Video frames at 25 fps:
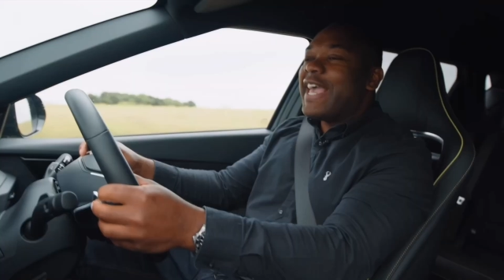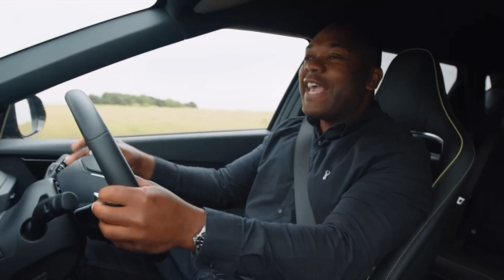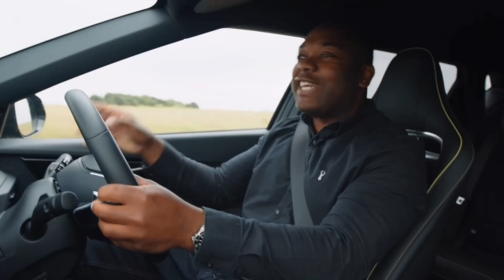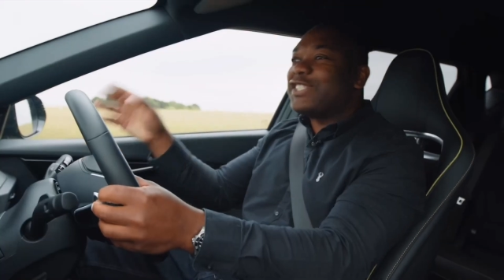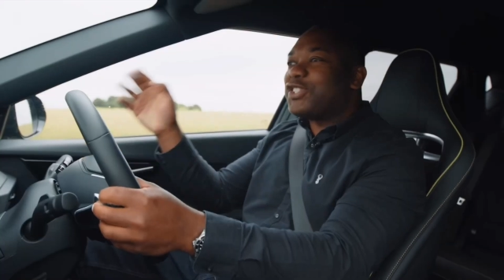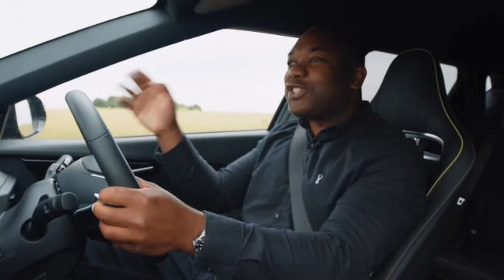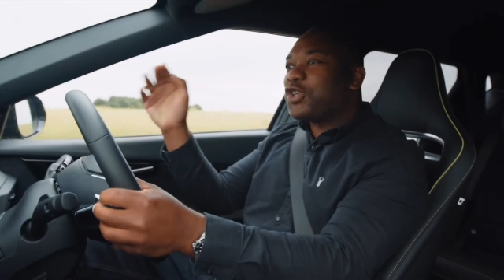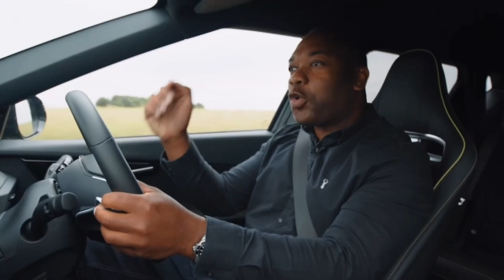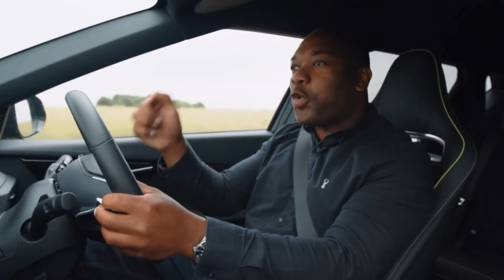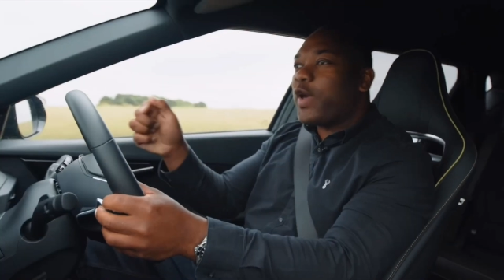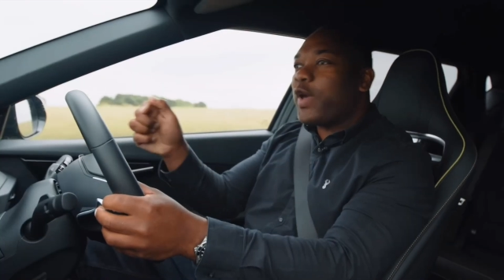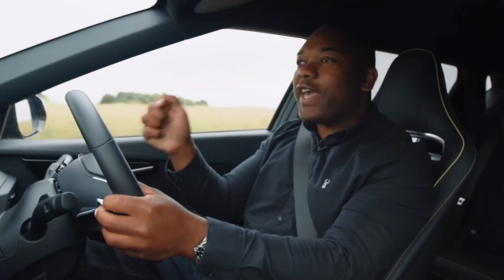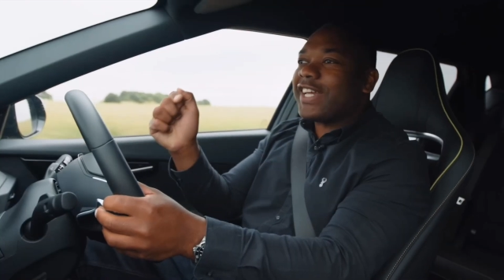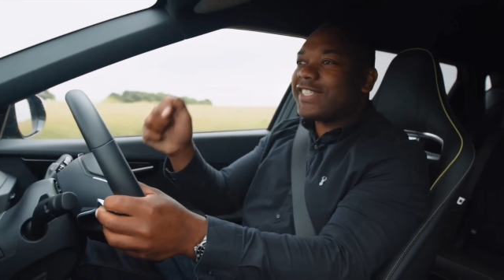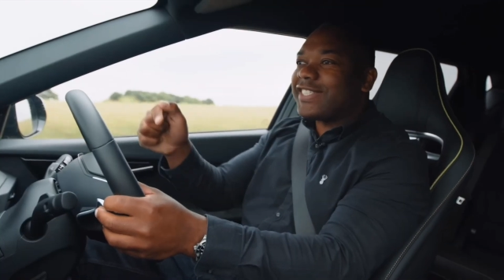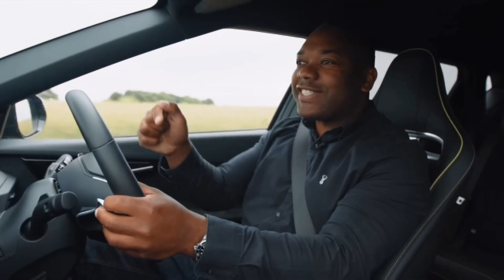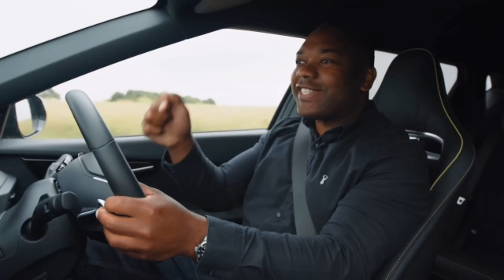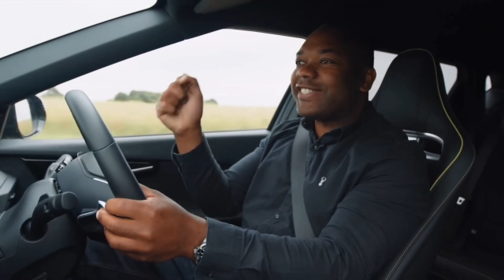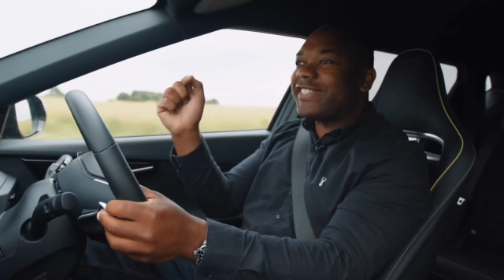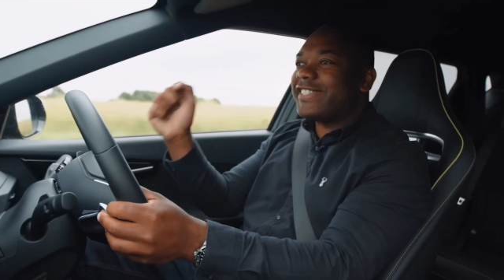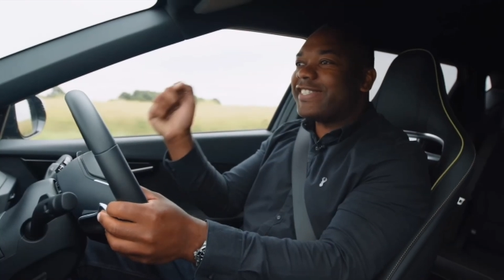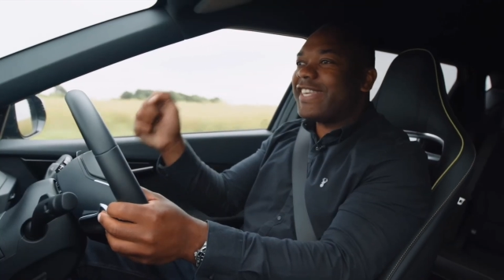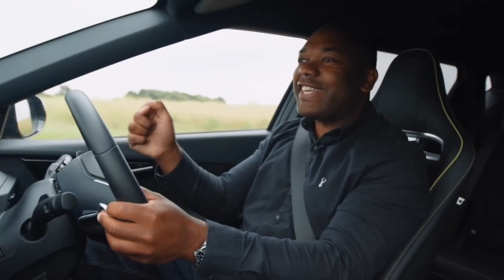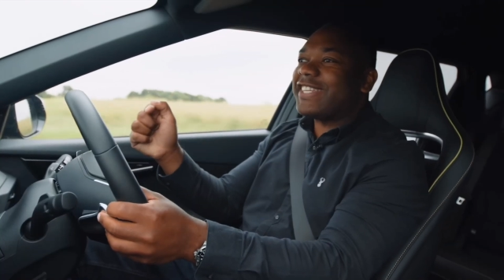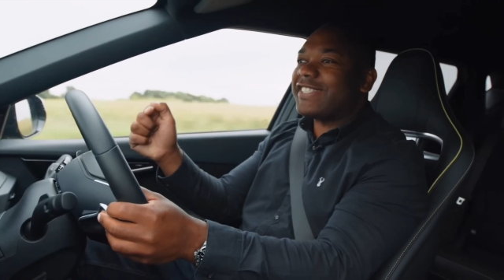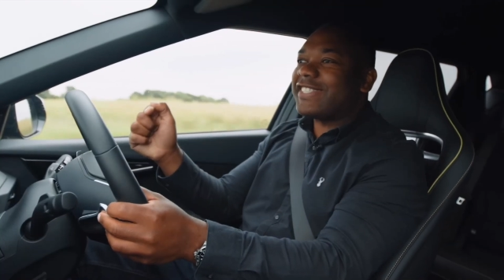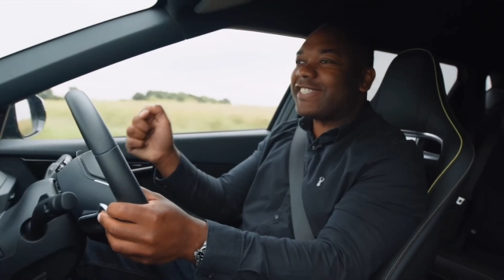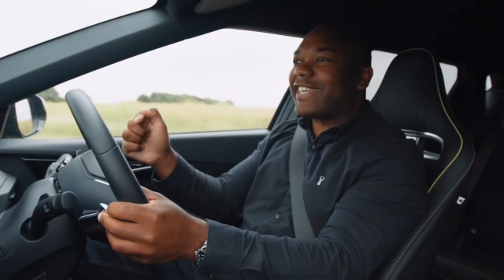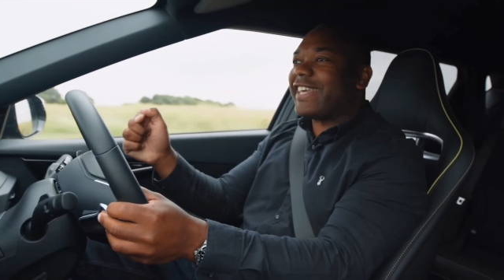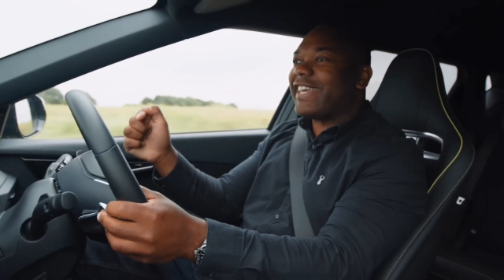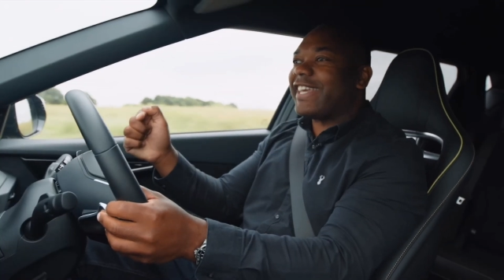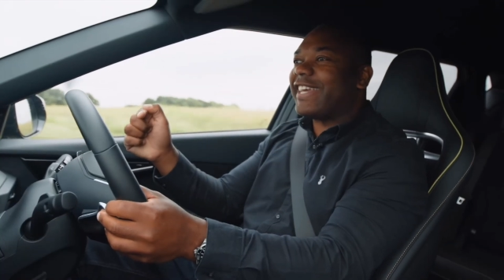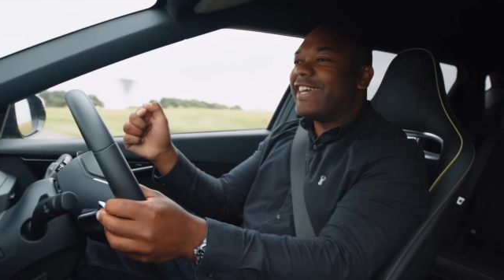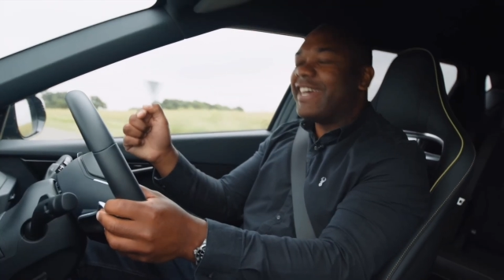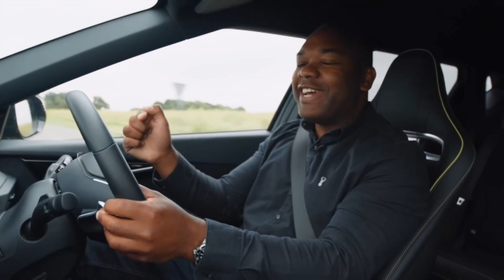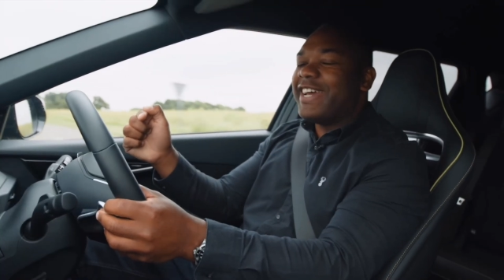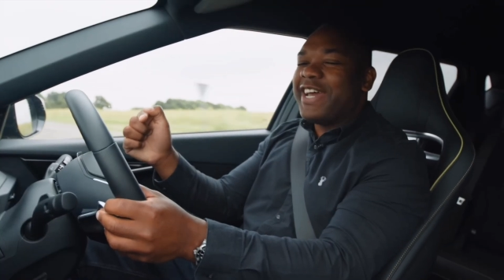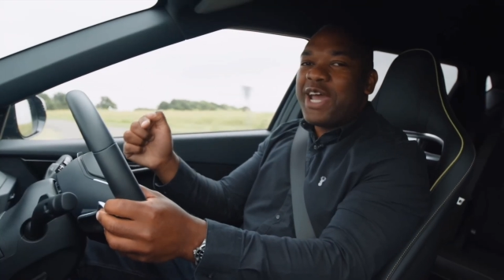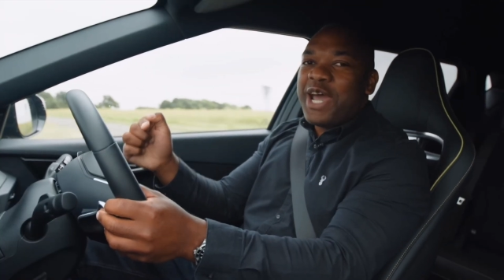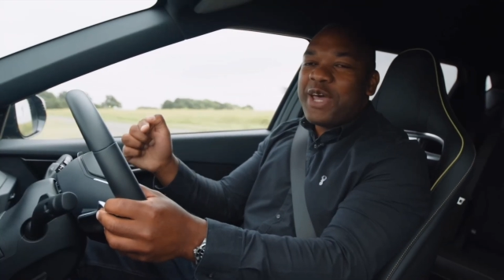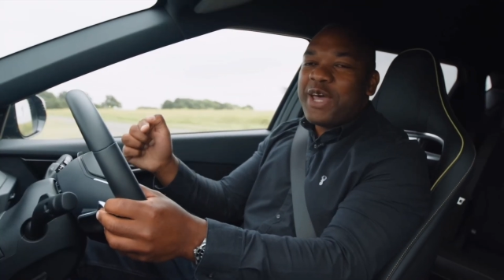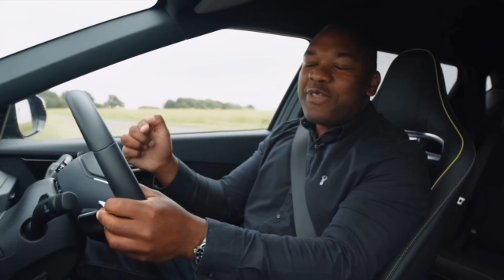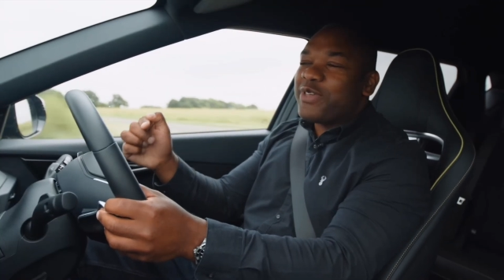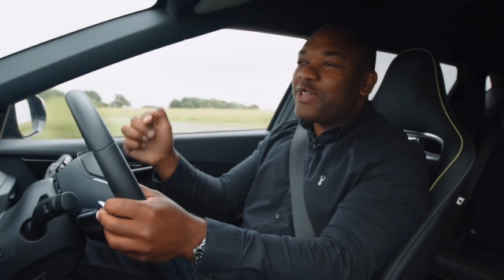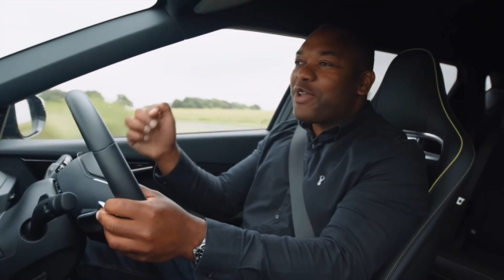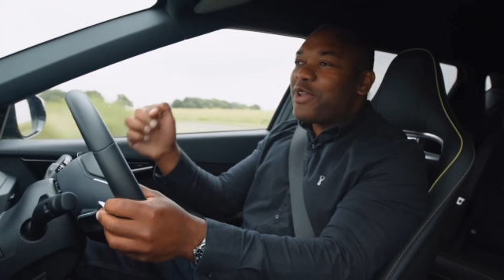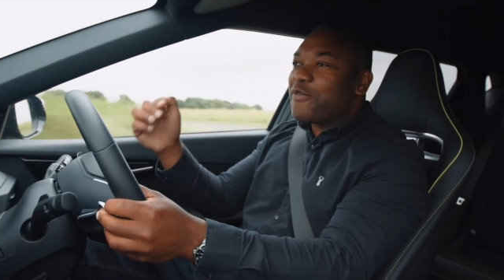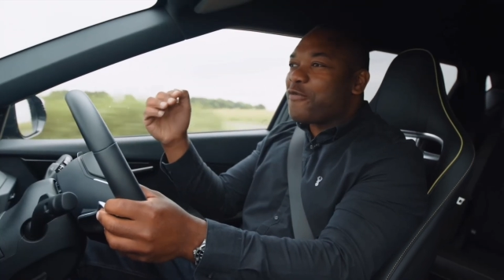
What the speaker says: It's quicker to 60 than